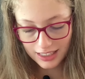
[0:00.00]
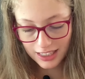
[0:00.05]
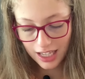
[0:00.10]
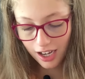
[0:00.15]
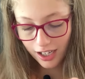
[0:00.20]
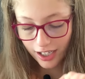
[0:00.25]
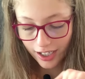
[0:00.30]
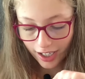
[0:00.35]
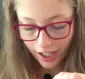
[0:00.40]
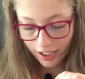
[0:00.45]

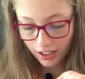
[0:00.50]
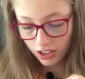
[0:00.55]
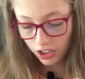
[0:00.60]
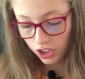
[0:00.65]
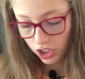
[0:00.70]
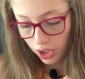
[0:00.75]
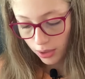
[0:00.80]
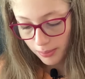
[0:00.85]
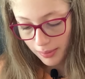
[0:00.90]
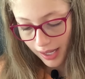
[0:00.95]
suck at getting the
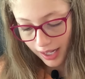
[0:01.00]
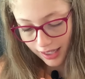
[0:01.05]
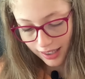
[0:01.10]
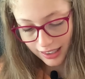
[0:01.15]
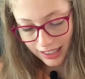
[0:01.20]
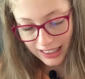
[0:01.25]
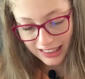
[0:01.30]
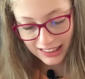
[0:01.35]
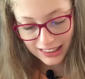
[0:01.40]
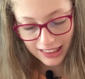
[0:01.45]
cube out of
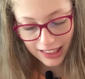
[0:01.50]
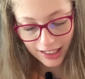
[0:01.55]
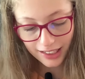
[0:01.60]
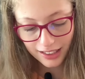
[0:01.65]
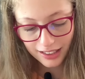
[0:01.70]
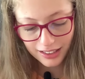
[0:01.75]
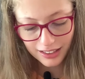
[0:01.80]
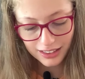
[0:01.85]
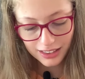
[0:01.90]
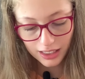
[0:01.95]
these
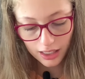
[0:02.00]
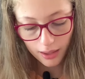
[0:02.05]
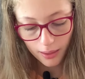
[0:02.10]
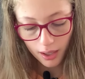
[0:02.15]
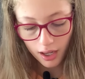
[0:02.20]
things.